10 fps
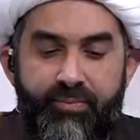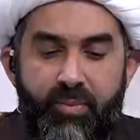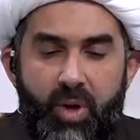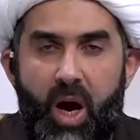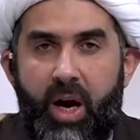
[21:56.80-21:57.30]

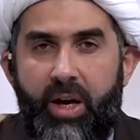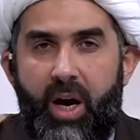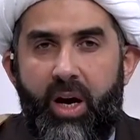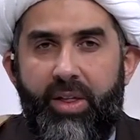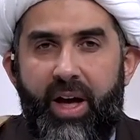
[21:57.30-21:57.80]
I
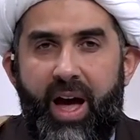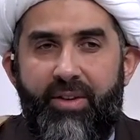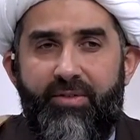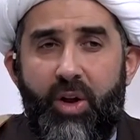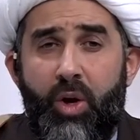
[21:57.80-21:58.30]
either
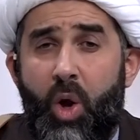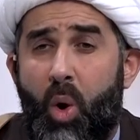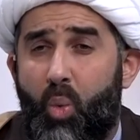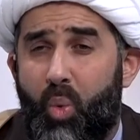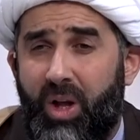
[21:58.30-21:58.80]
have no
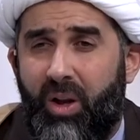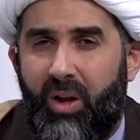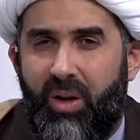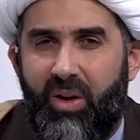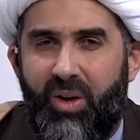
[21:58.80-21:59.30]
will
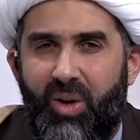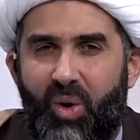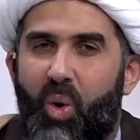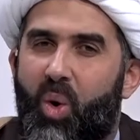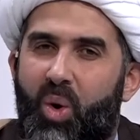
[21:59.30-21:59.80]

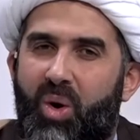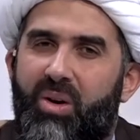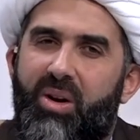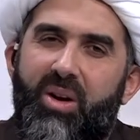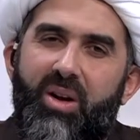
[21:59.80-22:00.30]
or
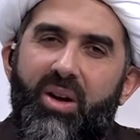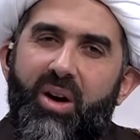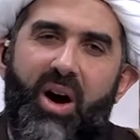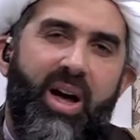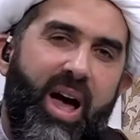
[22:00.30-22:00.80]

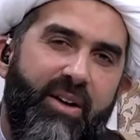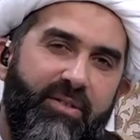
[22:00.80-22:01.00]
I have